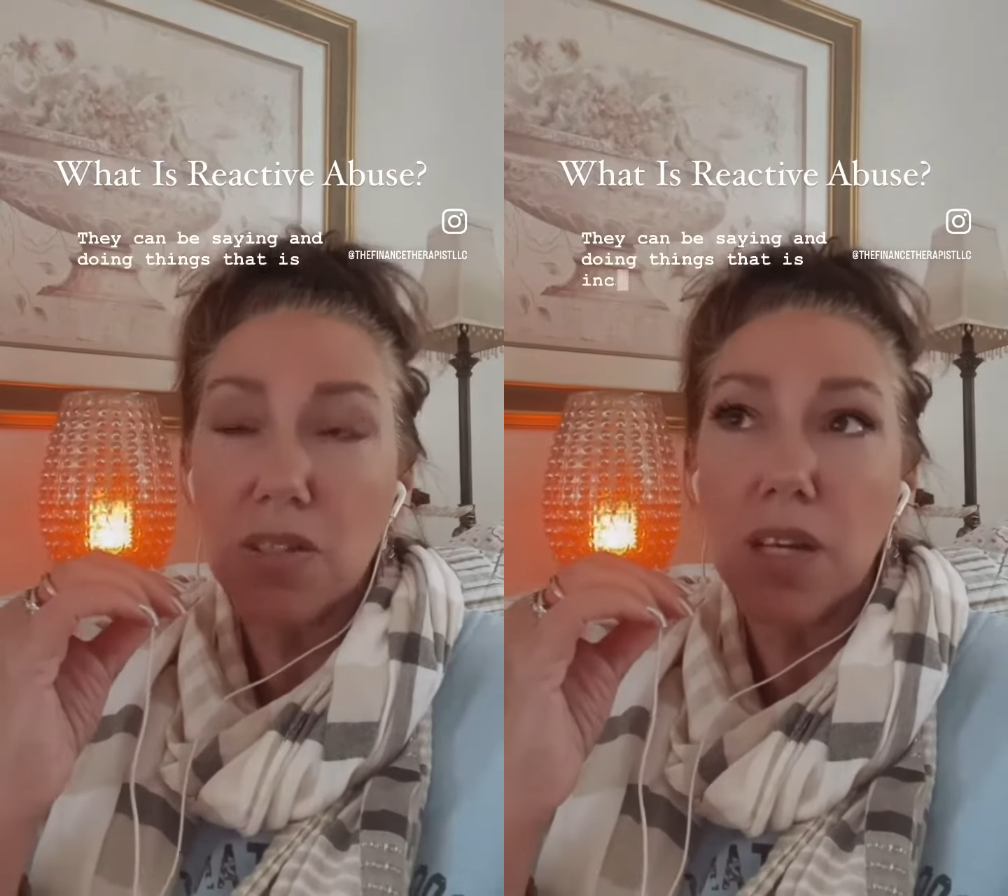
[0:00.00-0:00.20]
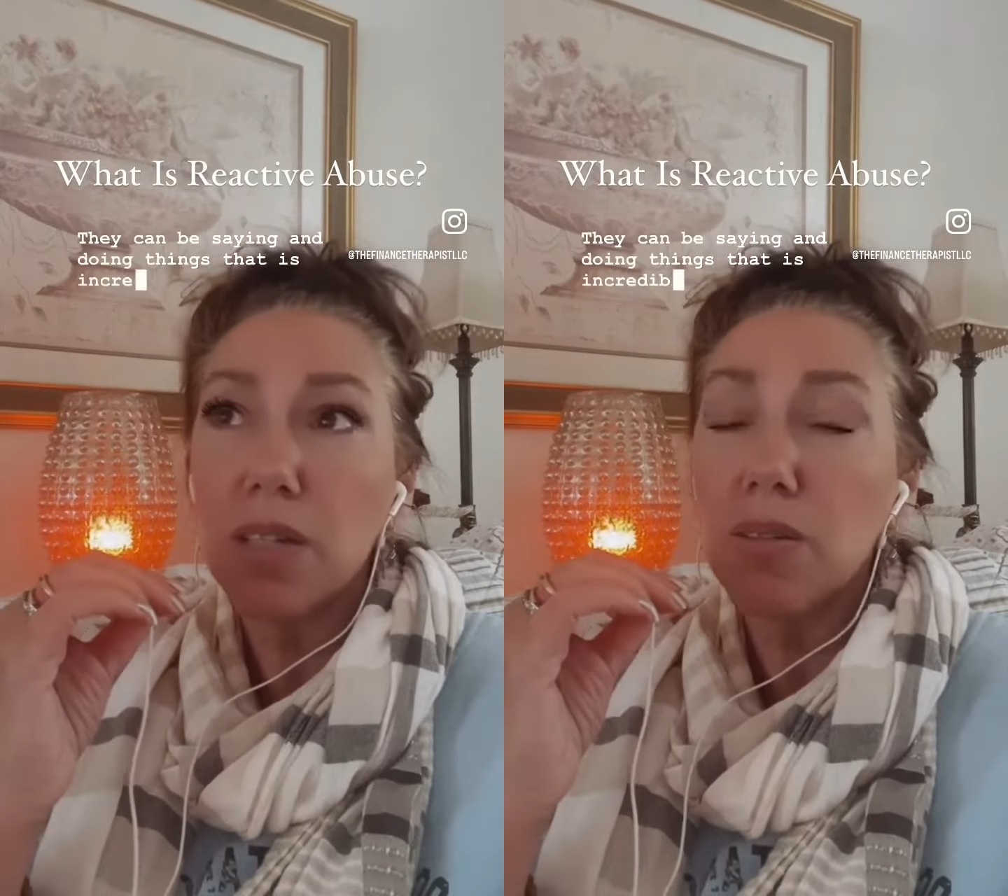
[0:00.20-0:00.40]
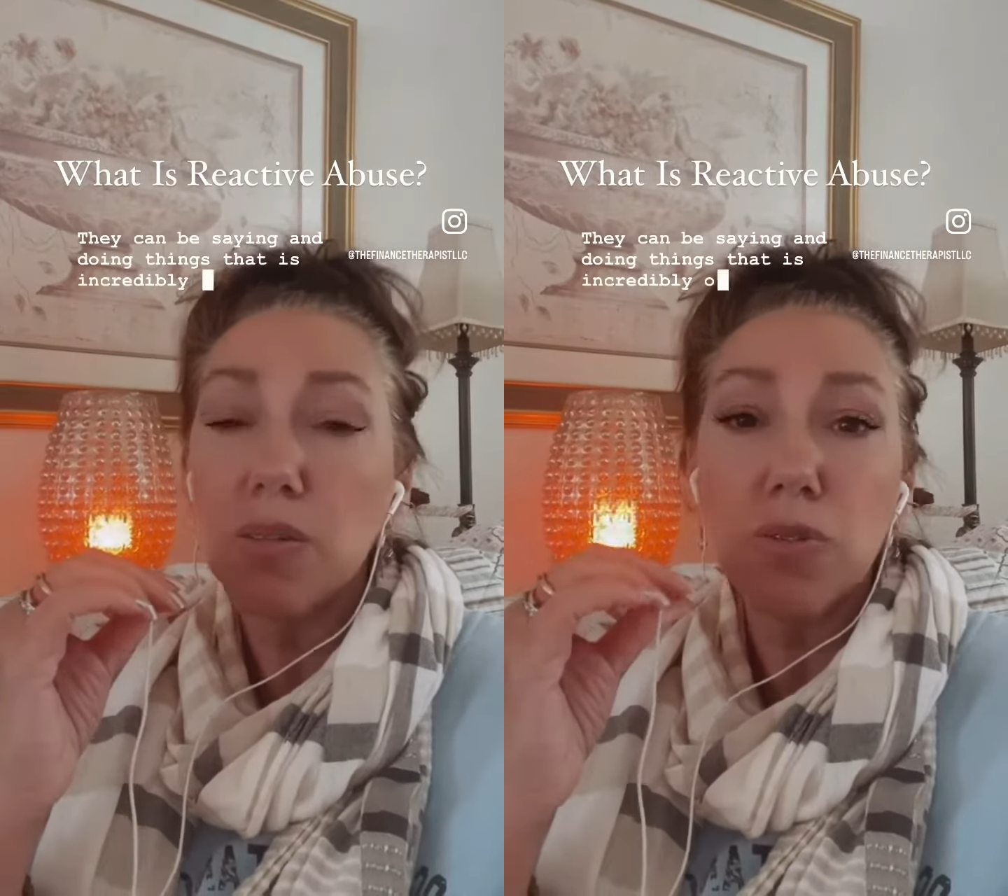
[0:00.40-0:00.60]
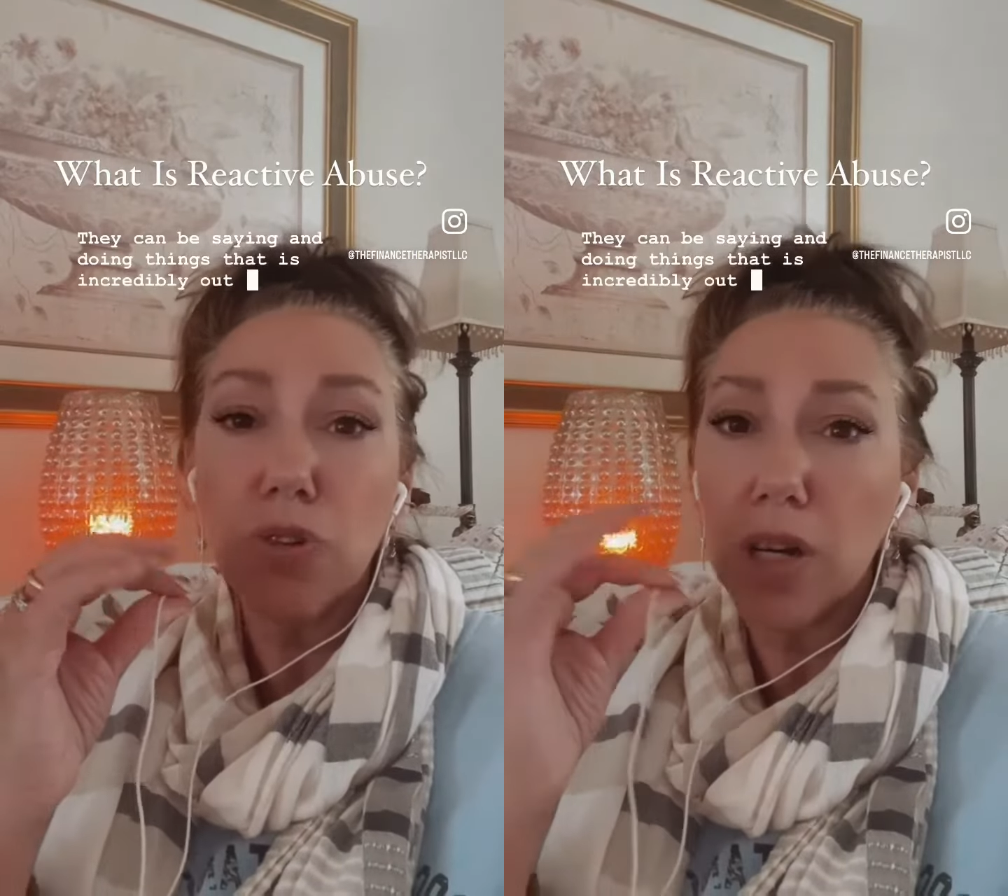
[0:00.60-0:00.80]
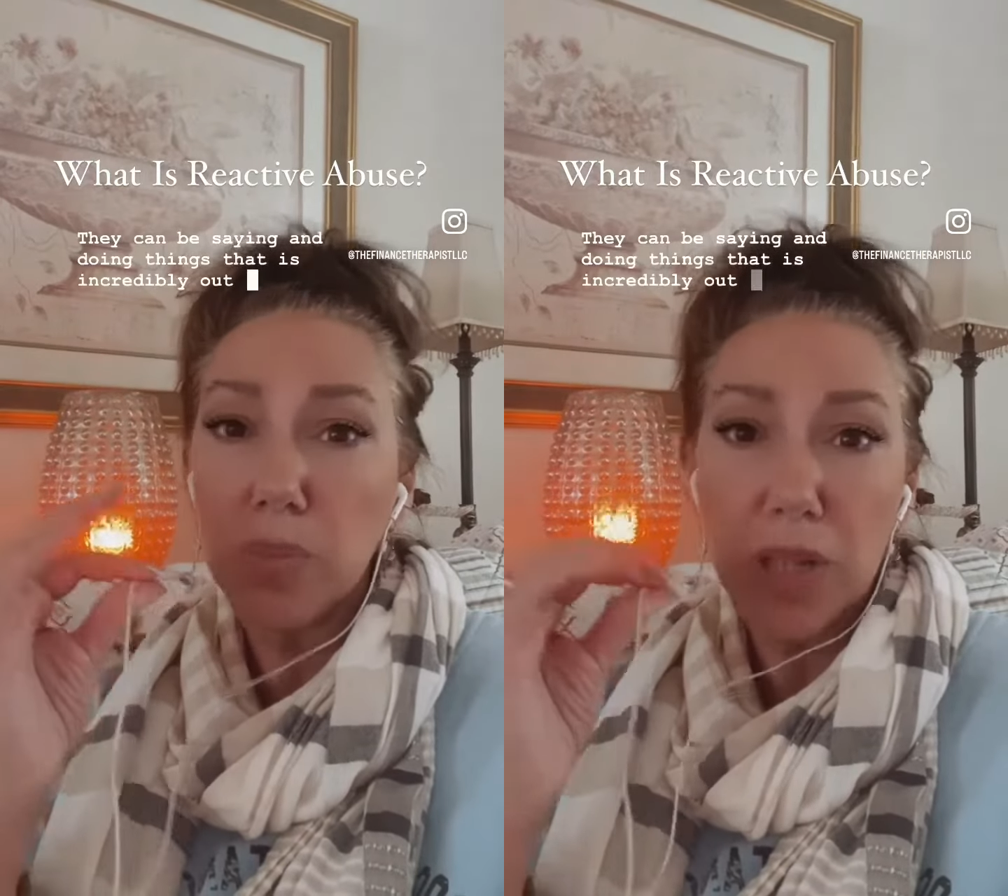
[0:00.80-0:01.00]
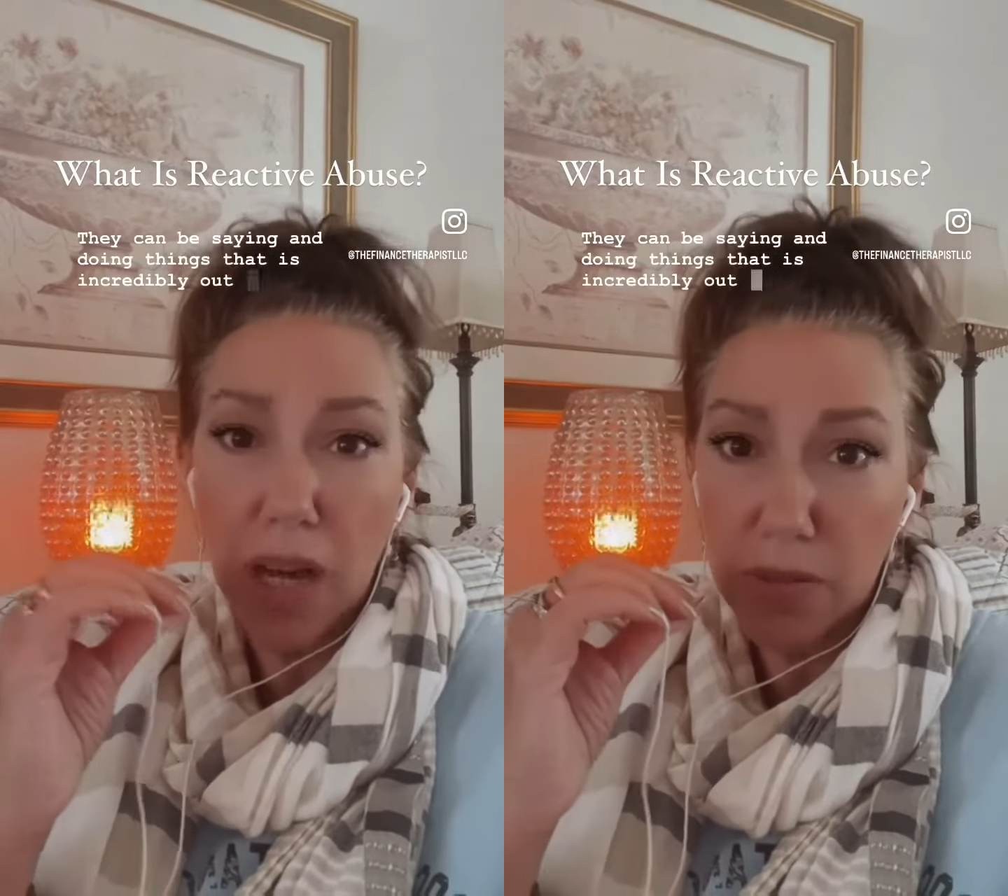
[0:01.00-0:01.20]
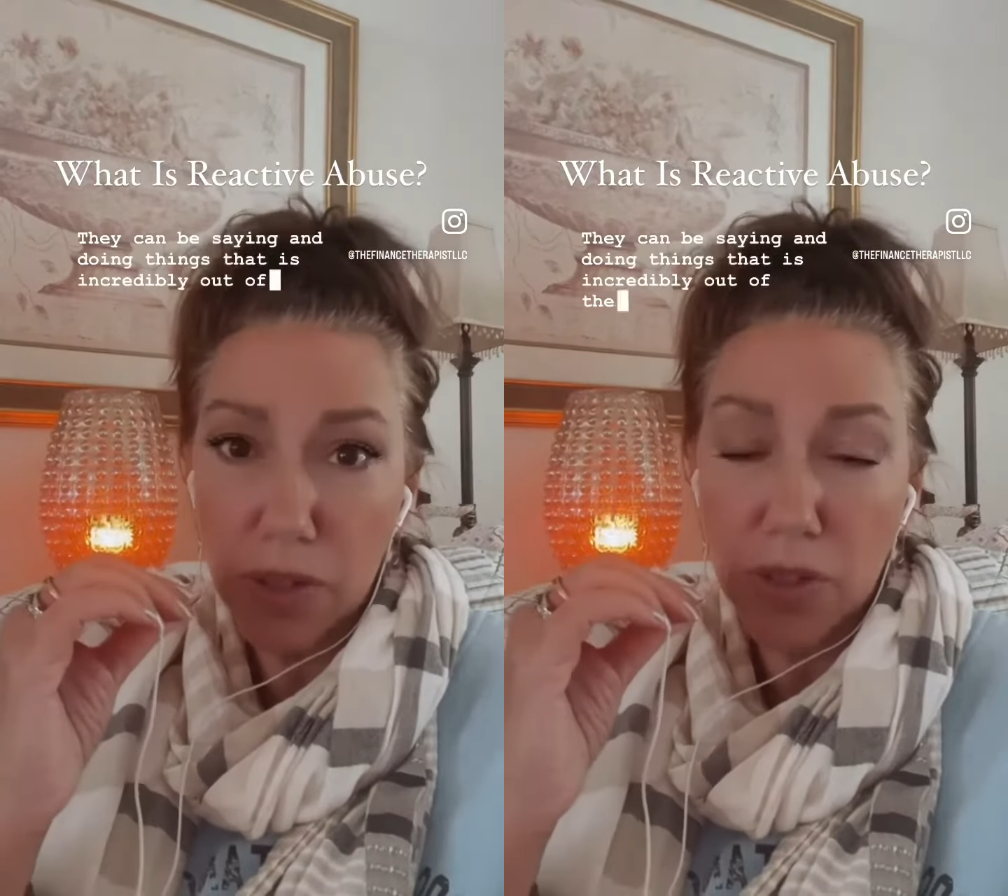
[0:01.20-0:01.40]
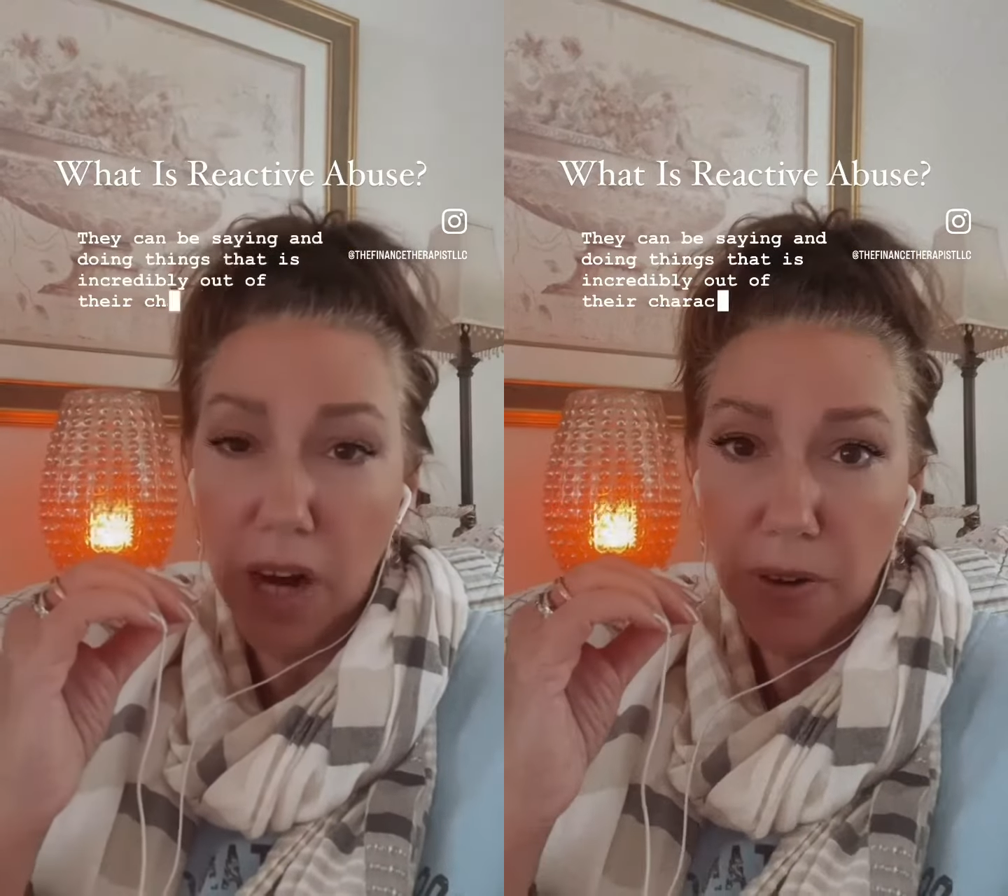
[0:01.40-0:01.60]
incredibly out of
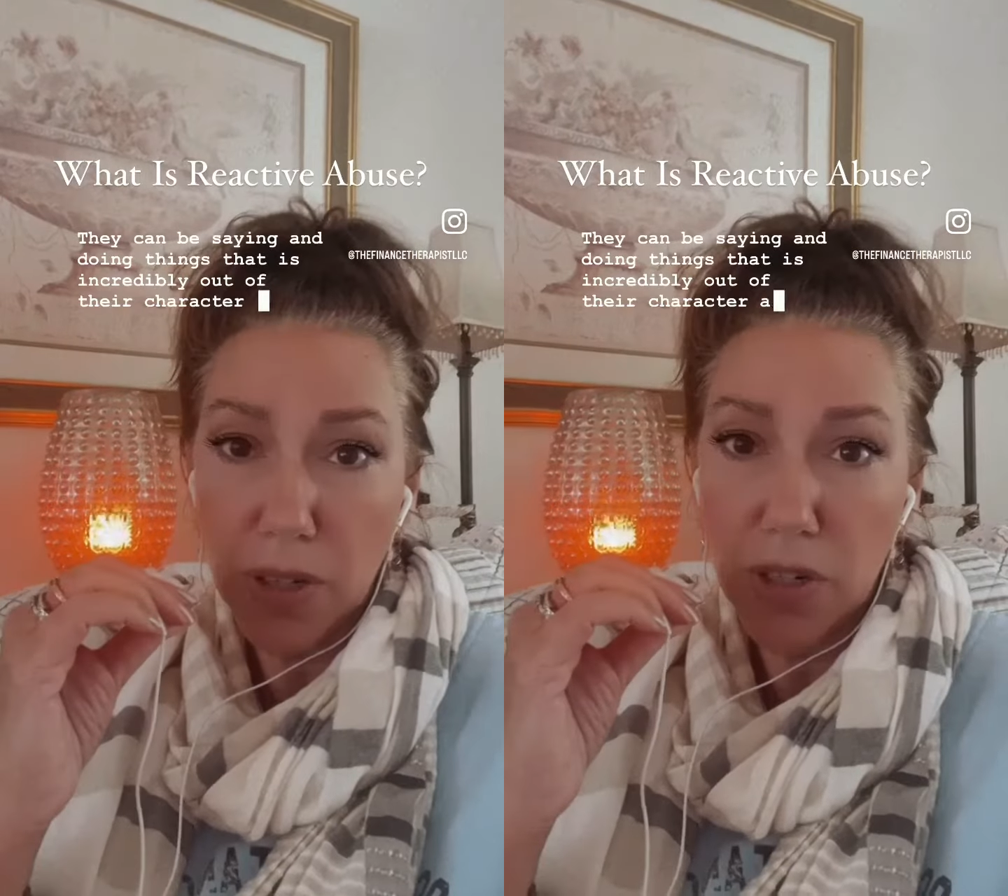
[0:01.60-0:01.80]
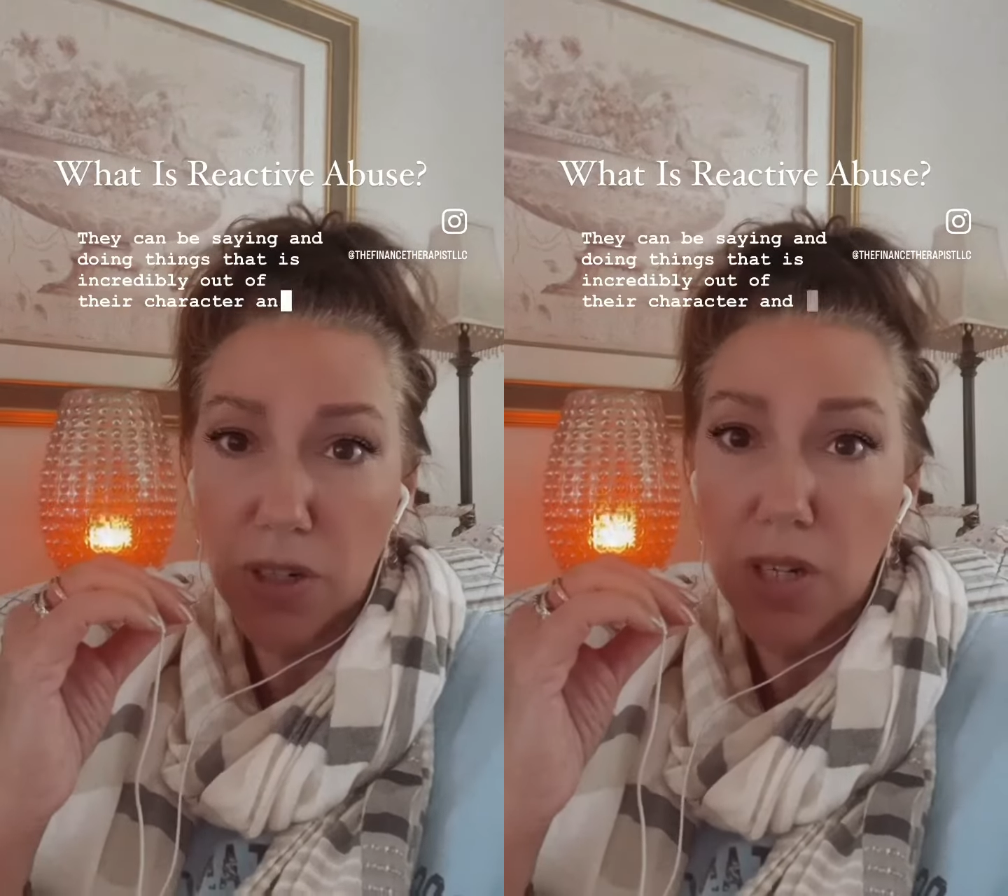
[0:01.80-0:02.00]
their character.